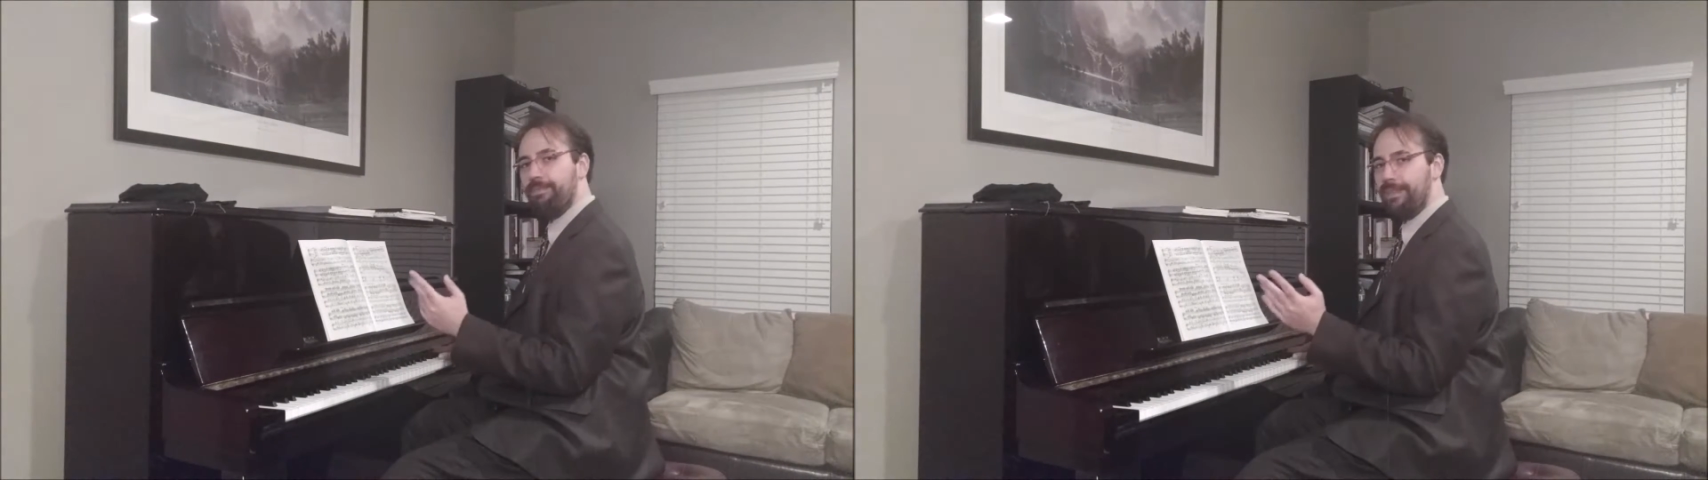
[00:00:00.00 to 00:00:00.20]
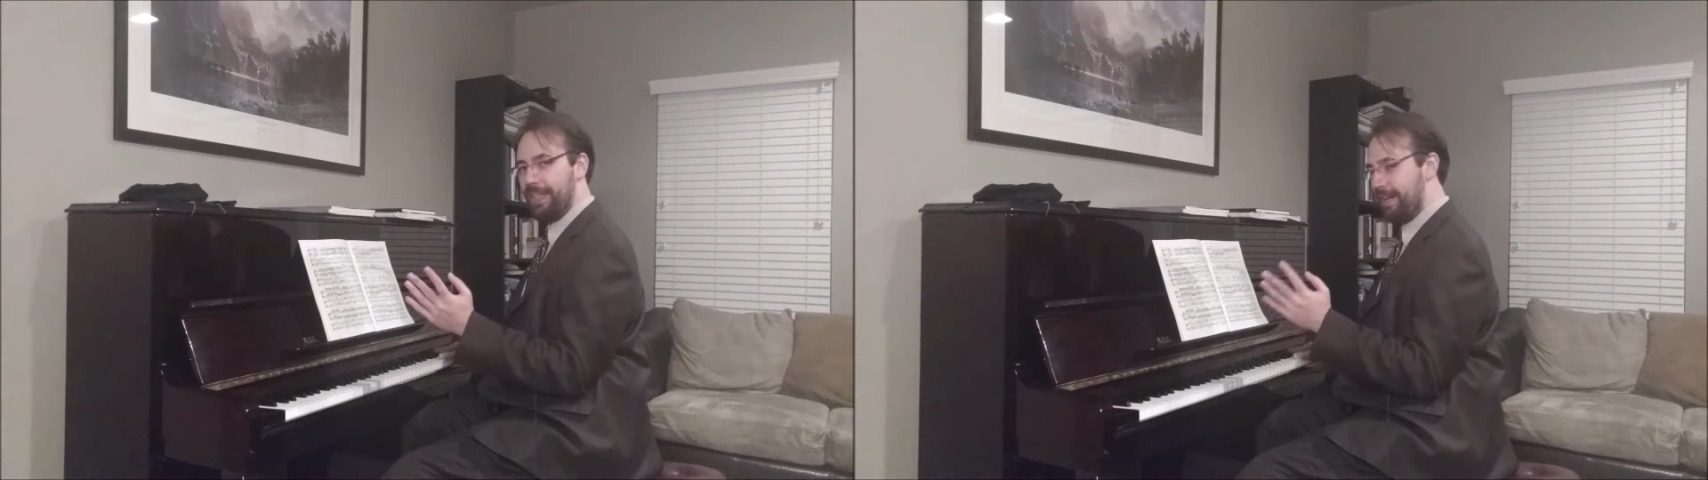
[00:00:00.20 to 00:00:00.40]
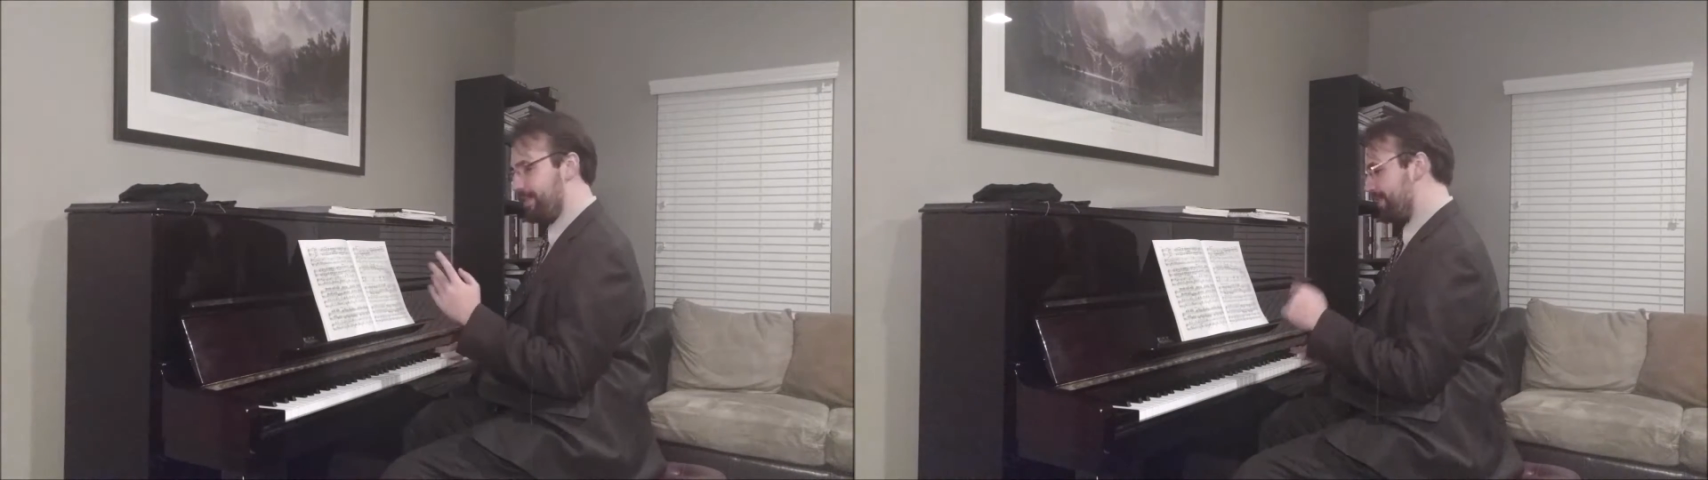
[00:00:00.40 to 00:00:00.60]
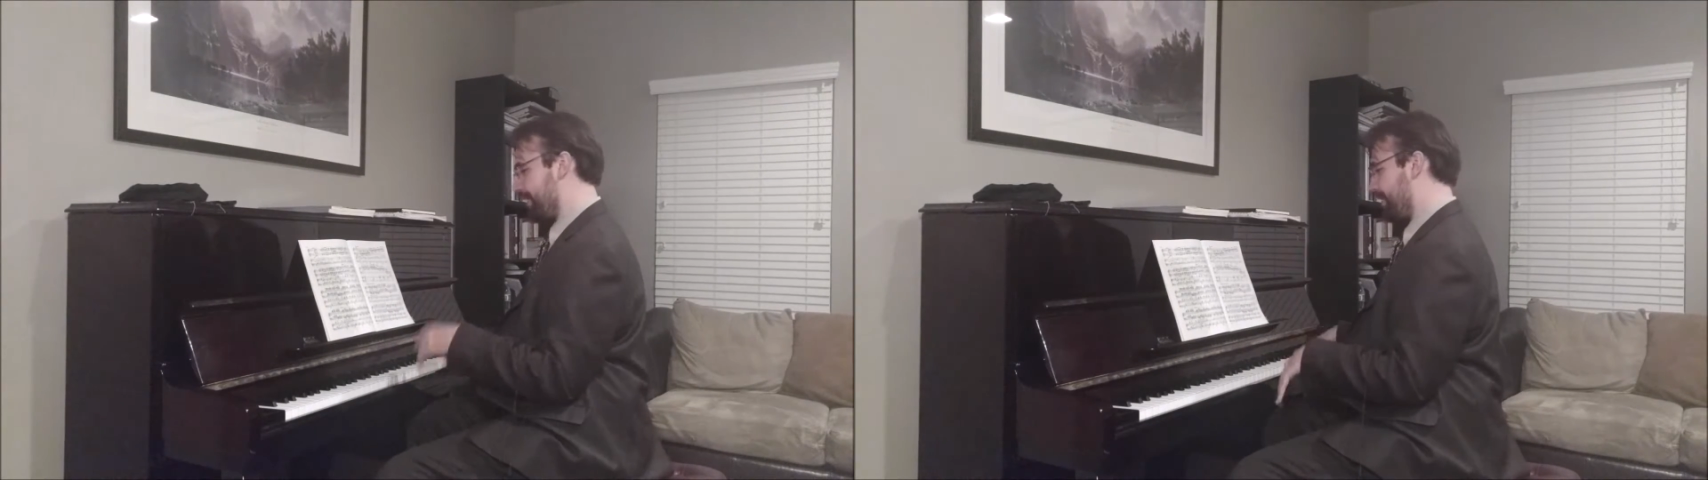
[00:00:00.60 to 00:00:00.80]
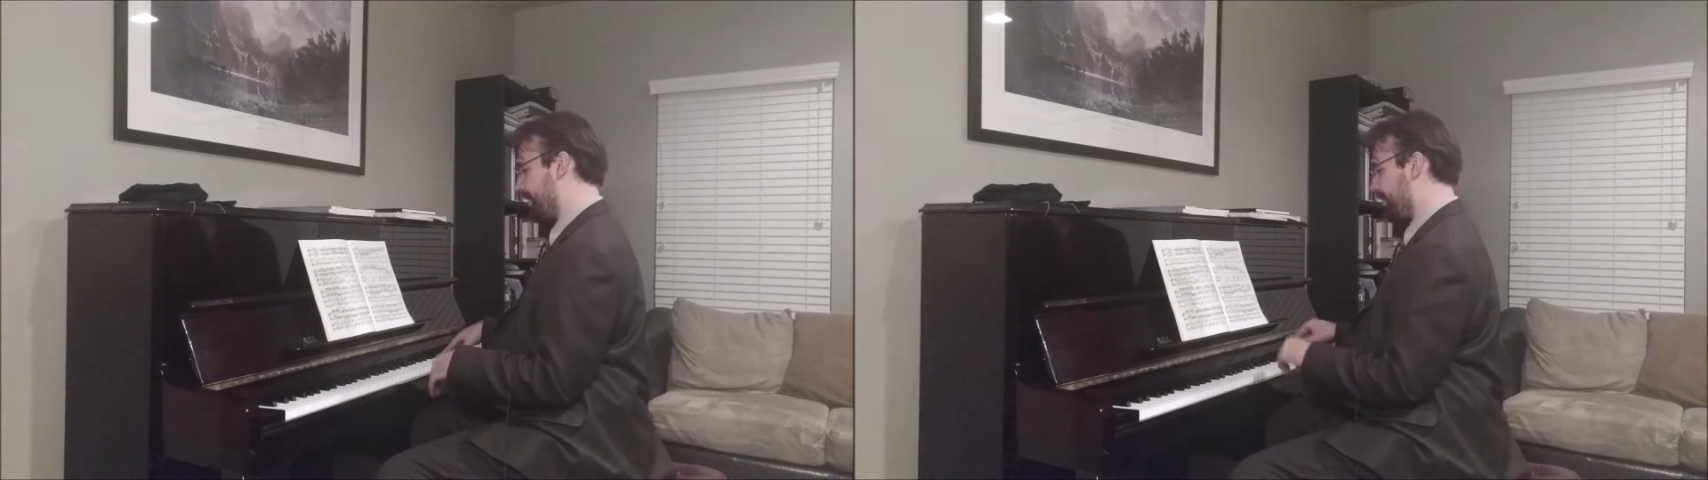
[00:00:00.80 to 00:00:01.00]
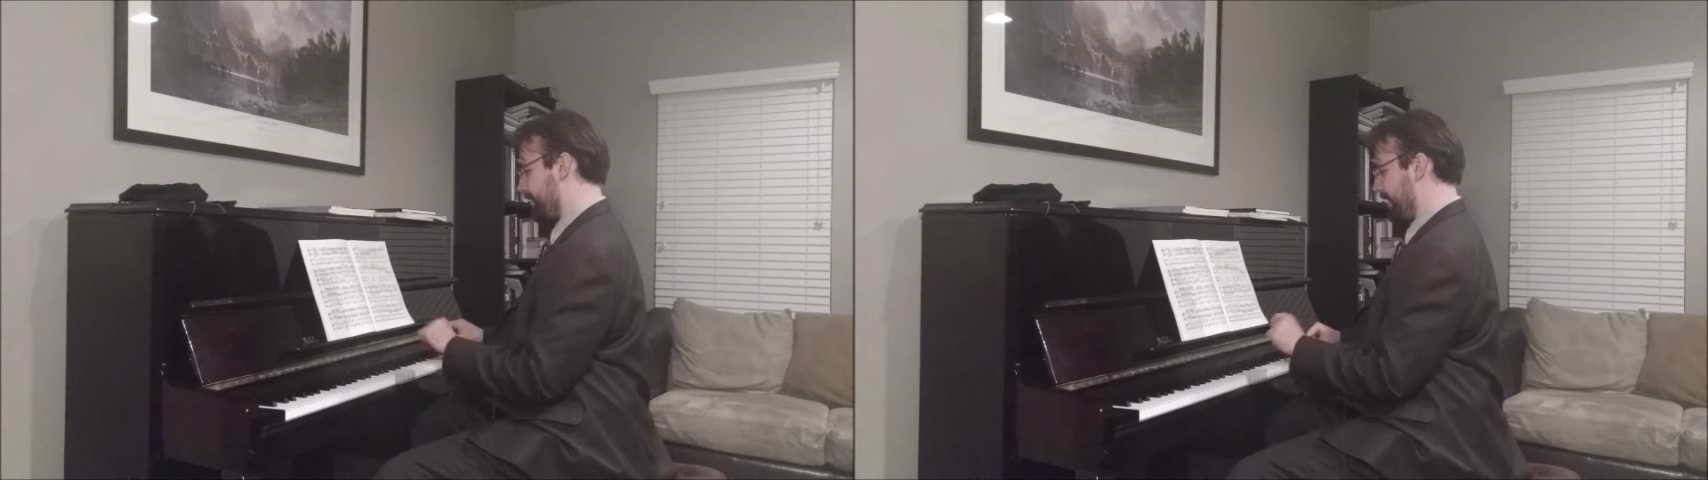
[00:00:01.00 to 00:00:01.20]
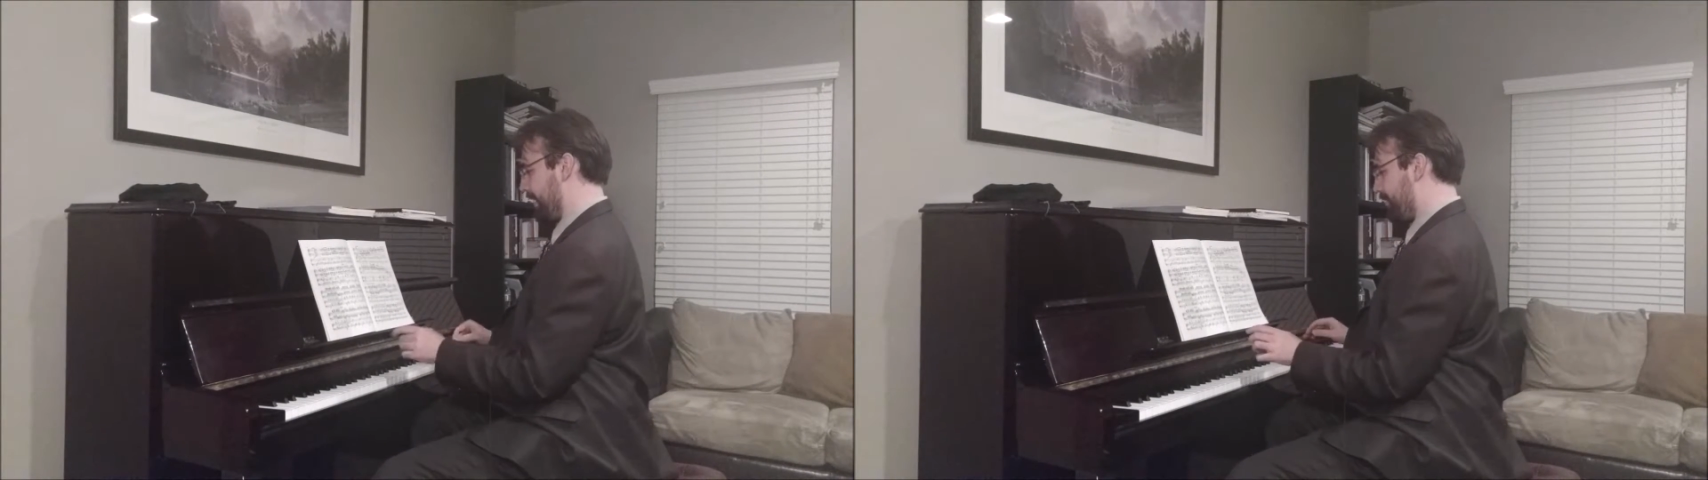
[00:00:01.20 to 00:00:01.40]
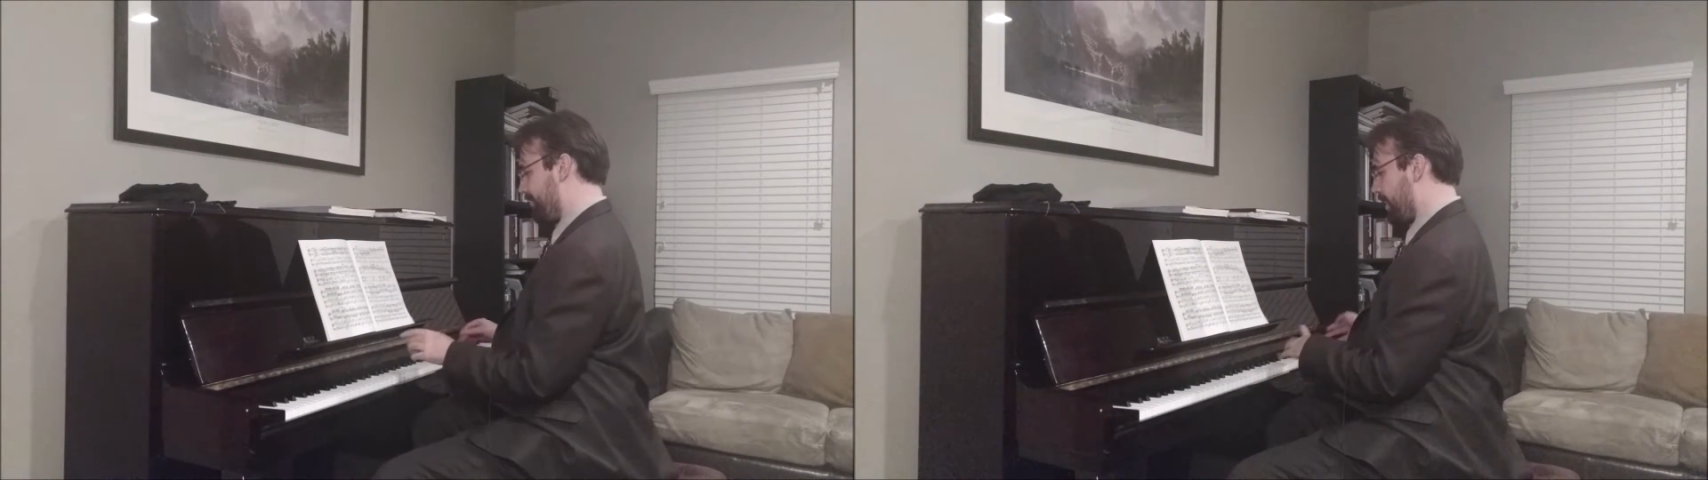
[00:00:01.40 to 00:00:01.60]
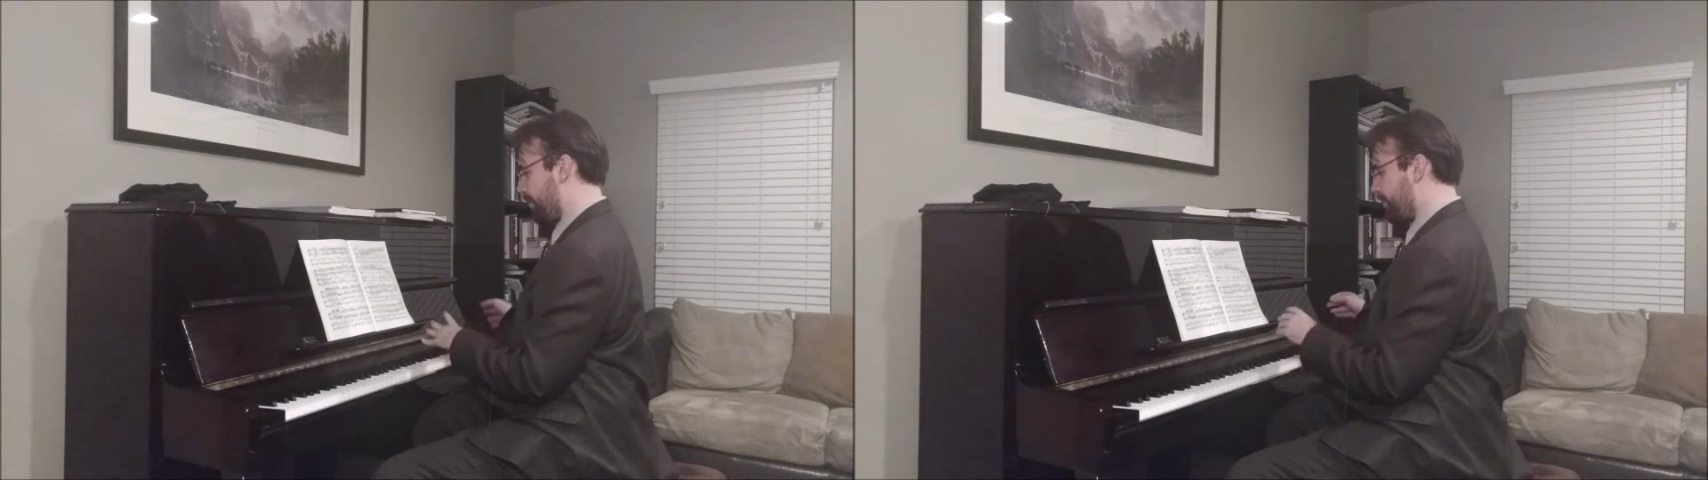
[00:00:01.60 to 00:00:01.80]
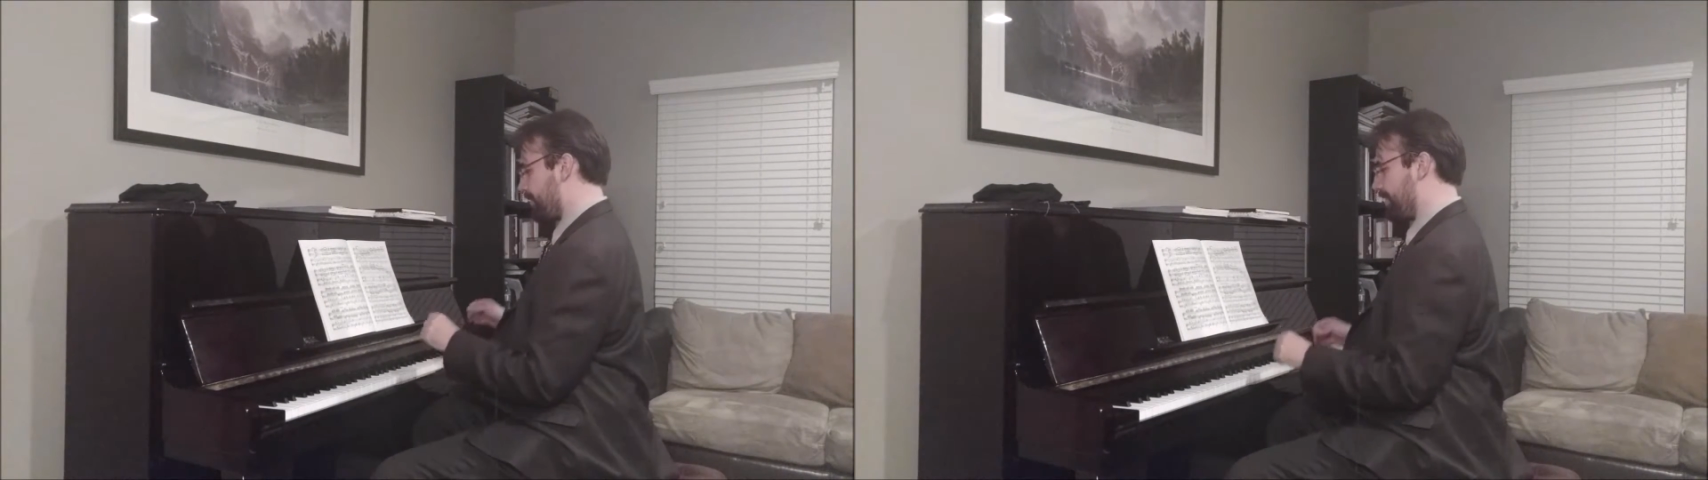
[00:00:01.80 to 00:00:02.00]
in every single note, and you have
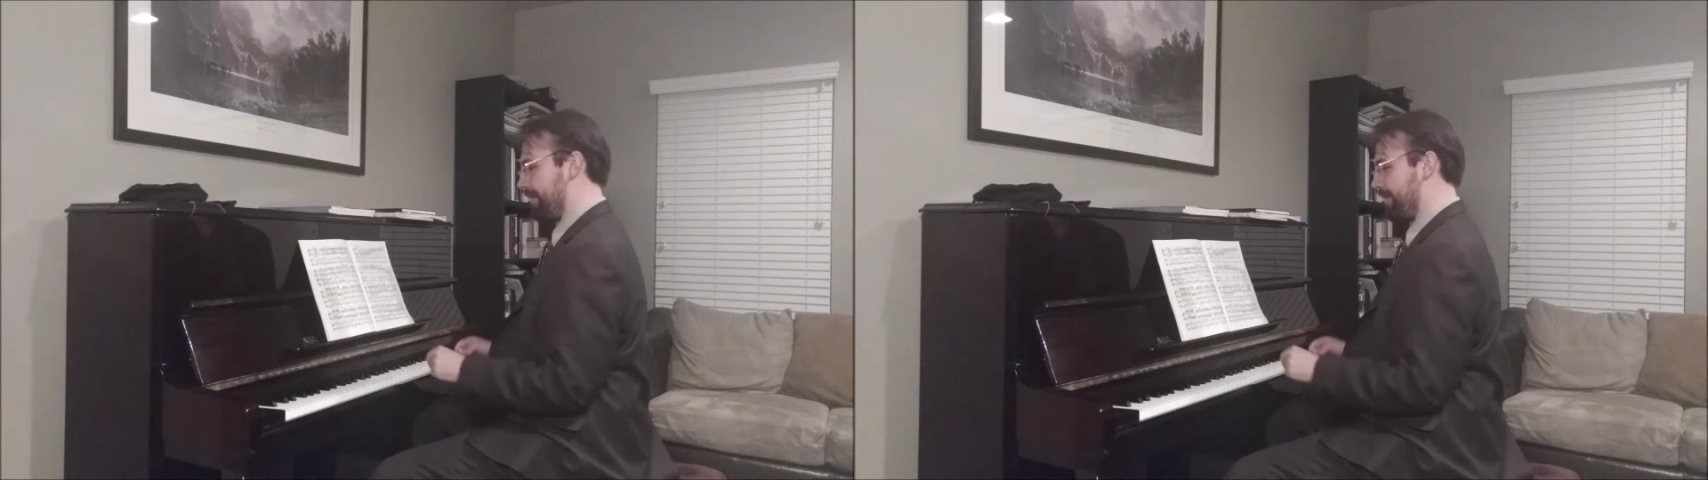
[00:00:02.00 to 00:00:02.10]
jumps